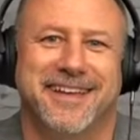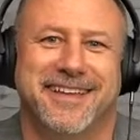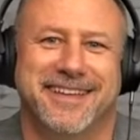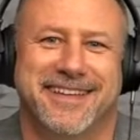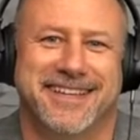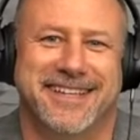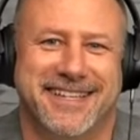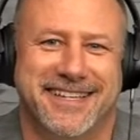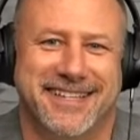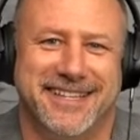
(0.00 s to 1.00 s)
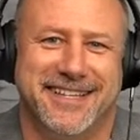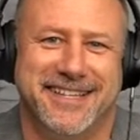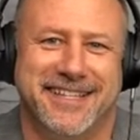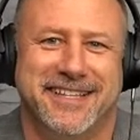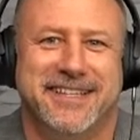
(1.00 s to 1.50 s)

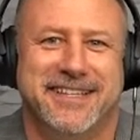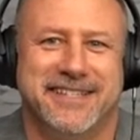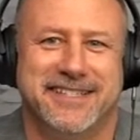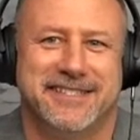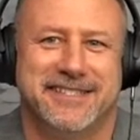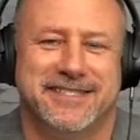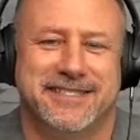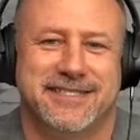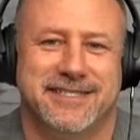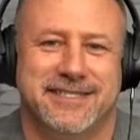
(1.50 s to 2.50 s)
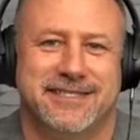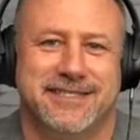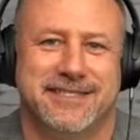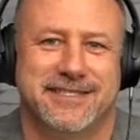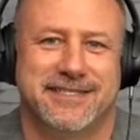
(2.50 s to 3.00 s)

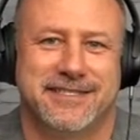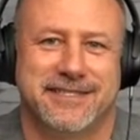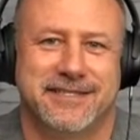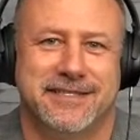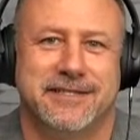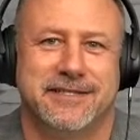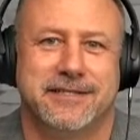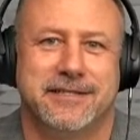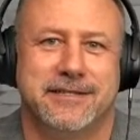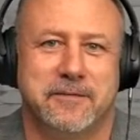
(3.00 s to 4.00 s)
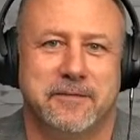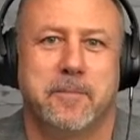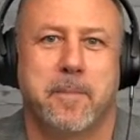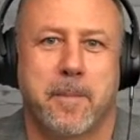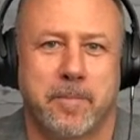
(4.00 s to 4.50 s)

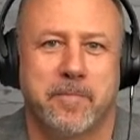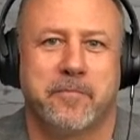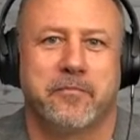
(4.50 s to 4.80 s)
(not speaking)